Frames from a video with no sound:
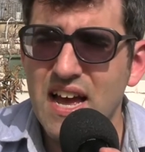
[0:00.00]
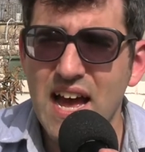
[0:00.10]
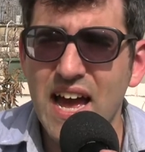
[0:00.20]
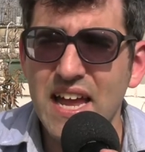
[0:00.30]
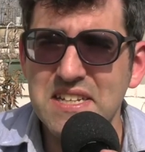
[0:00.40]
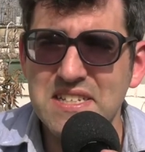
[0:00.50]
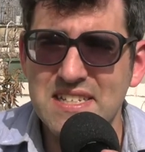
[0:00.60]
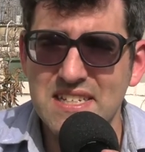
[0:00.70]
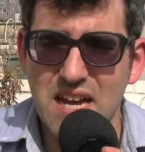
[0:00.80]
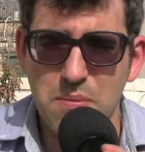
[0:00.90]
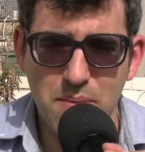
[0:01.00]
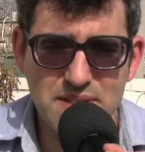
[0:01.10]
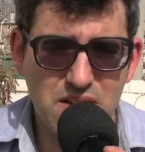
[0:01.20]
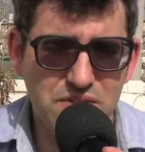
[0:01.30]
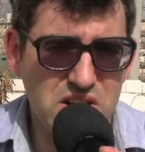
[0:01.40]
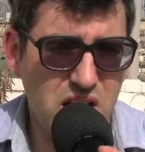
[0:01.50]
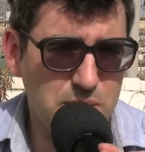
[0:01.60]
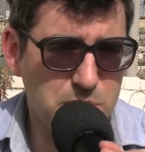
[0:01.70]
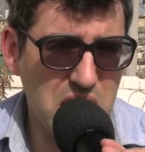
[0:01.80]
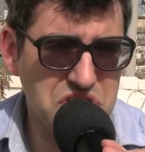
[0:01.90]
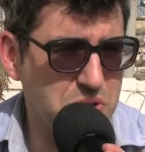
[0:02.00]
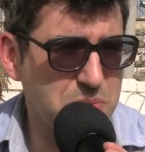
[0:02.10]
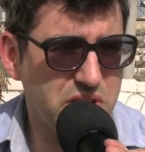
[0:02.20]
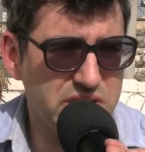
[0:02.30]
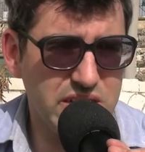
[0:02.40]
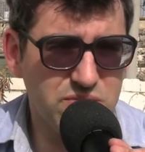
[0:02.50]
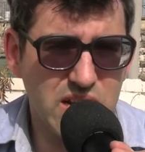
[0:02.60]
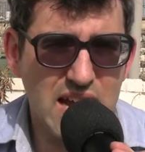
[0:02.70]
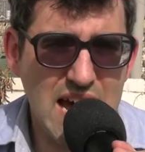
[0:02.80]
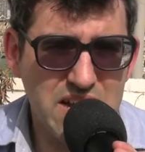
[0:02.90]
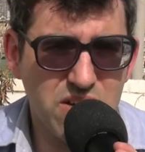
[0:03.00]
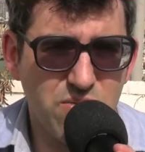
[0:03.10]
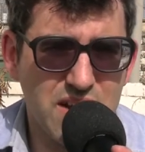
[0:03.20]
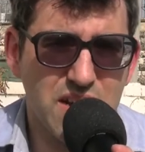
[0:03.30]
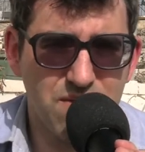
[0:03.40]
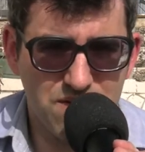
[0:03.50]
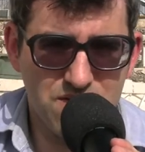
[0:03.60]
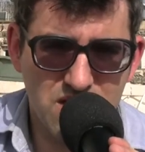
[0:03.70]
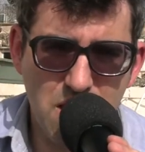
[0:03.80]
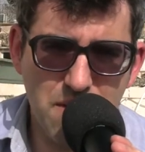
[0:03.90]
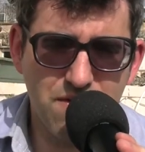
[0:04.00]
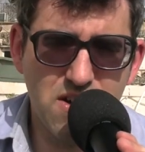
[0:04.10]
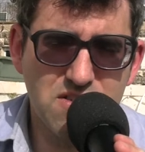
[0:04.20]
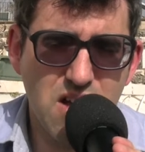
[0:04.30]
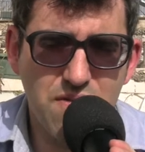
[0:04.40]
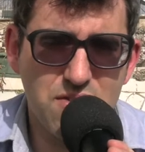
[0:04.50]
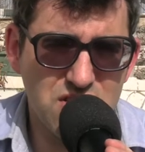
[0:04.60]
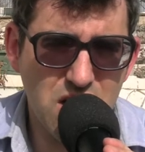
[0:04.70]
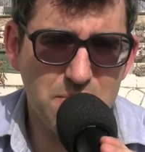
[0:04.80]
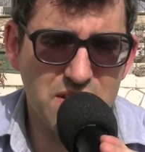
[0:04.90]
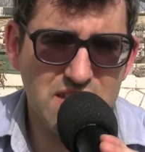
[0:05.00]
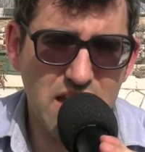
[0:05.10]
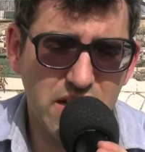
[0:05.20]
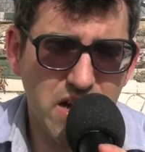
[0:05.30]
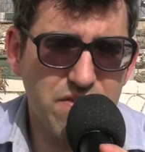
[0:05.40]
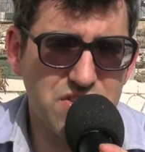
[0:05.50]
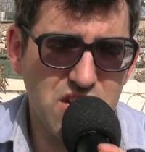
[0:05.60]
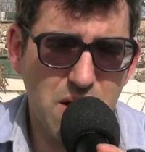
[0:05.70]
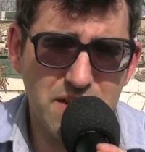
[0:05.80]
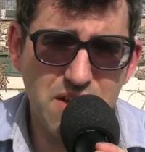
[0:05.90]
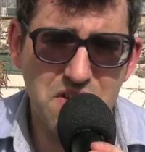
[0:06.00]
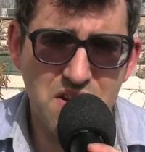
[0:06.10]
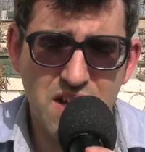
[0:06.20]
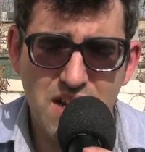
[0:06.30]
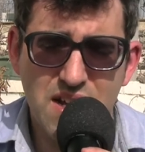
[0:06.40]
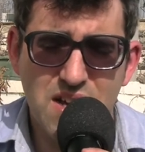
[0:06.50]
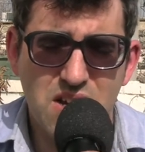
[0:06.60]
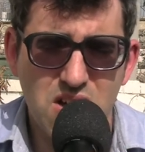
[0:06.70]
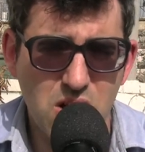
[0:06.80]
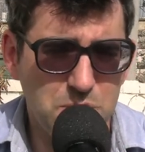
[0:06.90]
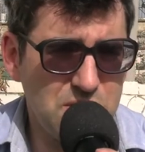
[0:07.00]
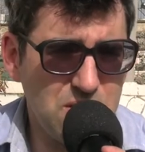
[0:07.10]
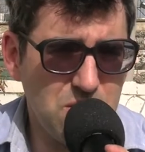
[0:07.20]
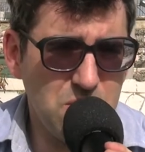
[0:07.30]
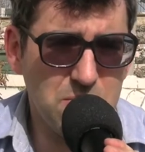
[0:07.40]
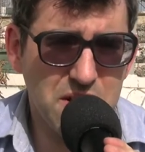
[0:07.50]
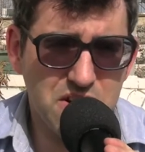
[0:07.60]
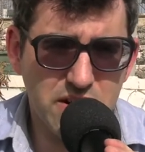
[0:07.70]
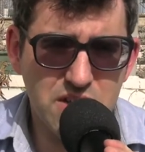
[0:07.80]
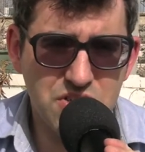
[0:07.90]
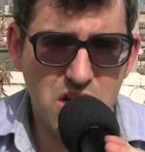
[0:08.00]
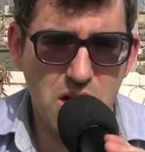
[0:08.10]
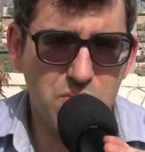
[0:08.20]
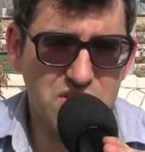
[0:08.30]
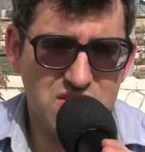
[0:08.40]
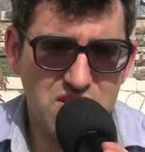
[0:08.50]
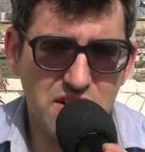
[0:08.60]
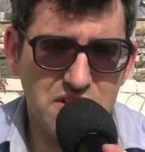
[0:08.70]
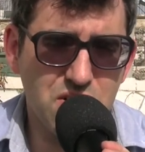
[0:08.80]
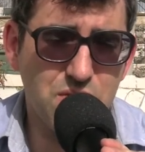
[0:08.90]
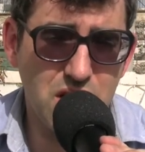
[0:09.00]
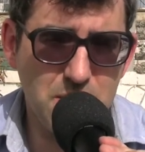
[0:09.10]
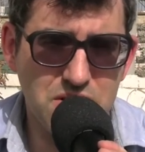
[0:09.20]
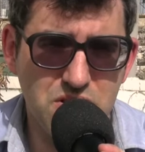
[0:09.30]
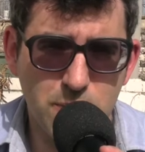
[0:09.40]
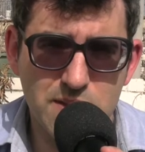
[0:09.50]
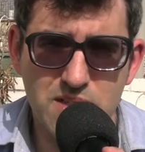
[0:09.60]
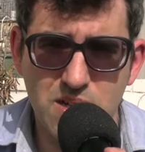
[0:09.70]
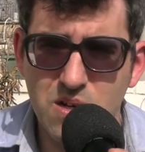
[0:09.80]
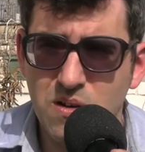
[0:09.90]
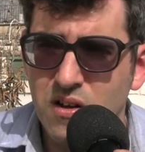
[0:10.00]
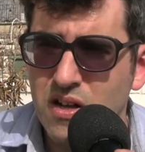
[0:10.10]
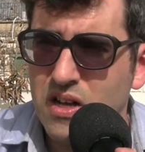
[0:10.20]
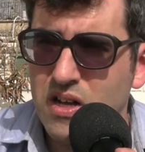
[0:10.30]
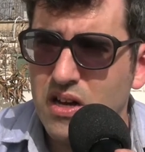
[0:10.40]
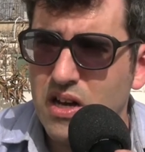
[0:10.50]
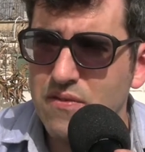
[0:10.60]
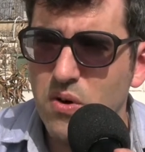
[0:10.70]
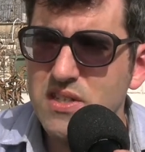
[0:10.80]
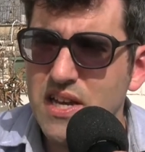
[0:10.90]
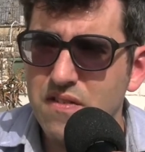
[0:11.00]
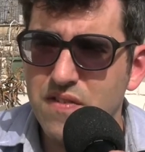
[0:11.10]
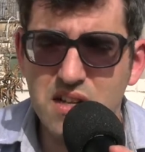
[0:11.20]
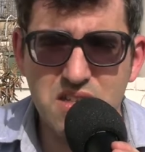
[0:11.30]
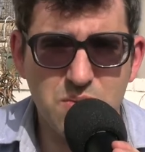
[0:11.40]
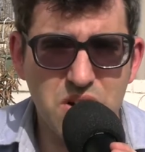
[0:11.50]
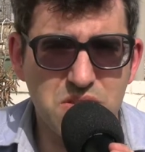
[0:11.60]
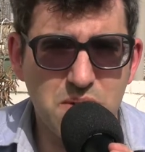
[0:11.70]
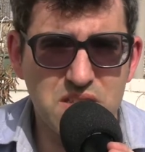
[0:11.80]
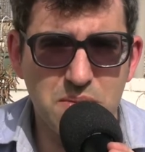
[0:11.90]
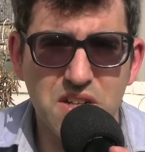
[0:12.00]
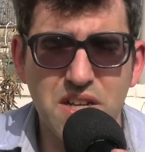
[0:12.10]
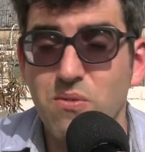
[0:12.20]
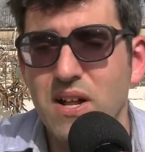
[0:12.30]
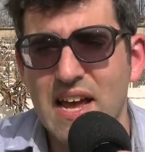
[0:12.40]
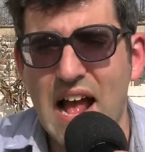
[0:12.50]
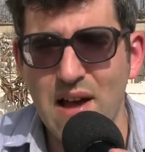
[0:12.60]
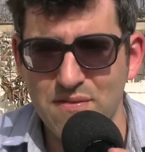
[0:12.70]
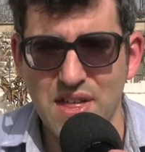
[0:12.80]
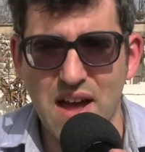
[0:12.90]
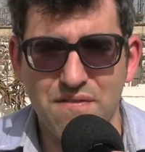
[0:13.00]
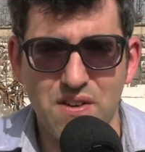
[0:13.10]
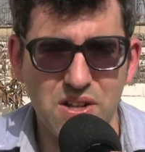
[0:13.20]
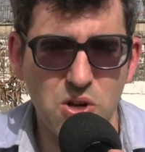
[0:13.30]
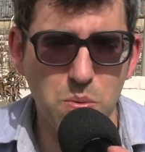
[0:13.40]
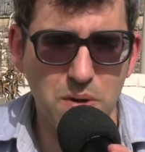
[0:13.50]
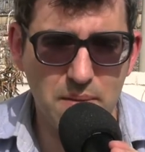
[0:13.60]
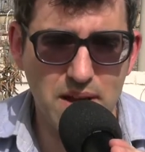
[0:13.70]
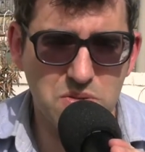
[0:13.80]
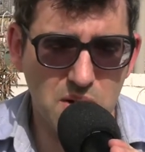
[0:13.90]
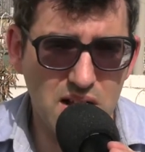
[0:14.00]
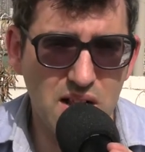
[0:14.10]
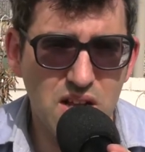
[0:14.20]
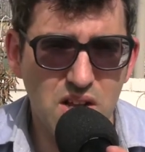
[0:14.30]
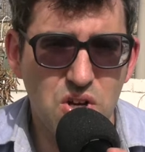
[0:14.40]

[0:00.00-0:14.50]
And I put myself under a lot of pressure, because even when I got my first office job, my second office job, and even up to my current job, which I started only about 2 months ago, I've always kind of felt it's my responsibility. Well, I have that file open, I may as well